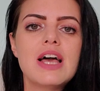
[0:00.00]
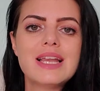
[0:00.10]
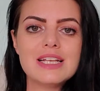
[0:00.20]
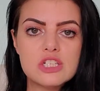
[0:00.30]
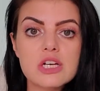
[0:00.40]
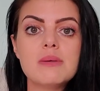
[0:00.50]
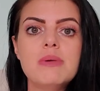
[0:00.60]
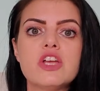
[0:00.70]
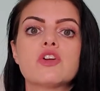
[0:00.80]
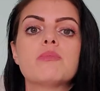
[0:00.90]
that is going to
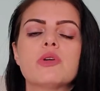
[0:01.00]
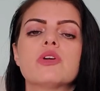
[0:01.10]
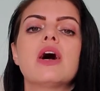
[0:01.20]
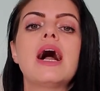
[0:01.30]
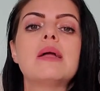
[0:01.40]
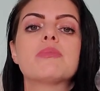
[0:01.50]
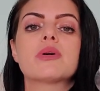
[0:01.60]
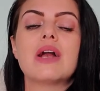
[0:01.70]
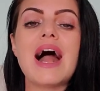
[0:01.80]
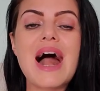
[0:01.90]
make your bird
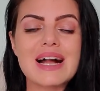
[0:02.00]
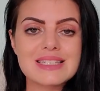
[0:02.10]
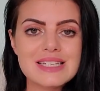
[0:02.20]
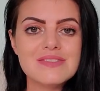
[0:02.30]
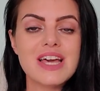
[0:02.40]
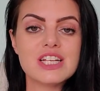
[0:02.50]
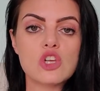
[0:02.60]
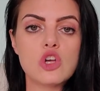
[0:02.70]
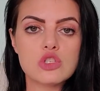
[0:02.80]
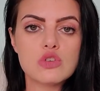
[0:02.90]
hyperactive and
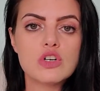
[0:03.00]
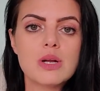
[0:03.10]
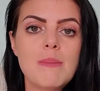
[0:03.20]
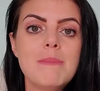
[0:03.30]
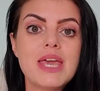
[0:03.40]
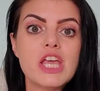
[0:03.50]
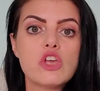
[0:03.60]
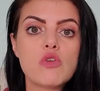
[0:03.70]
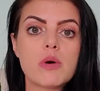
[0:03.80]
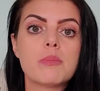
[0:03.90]
it's also going to
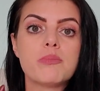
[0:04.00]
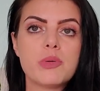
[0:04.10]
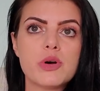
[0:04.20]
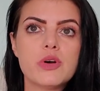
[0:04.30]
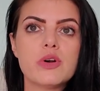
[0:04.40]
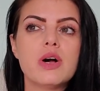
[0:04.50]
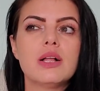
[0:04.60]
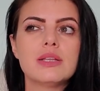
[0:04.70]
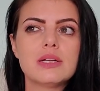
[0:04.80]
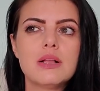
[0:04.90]
make your bird
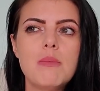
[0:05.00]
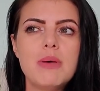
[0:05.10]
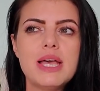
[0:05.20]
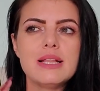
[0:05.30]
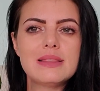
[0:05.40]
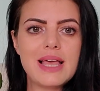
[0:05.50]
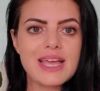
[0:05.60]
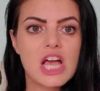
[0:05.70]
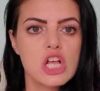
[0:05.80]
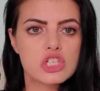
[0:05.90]
a little bit
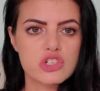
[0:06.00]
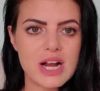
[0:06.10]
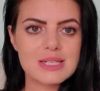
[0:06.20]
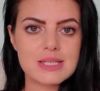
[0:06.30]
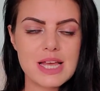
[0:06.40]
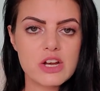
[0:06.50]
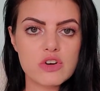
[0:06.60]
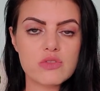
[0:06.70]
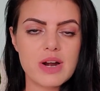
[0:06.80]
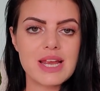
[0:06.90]
like stressed
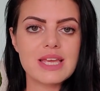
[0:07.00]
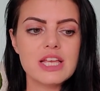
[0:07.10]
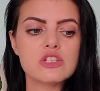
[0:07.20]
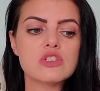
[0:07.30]
and cranky.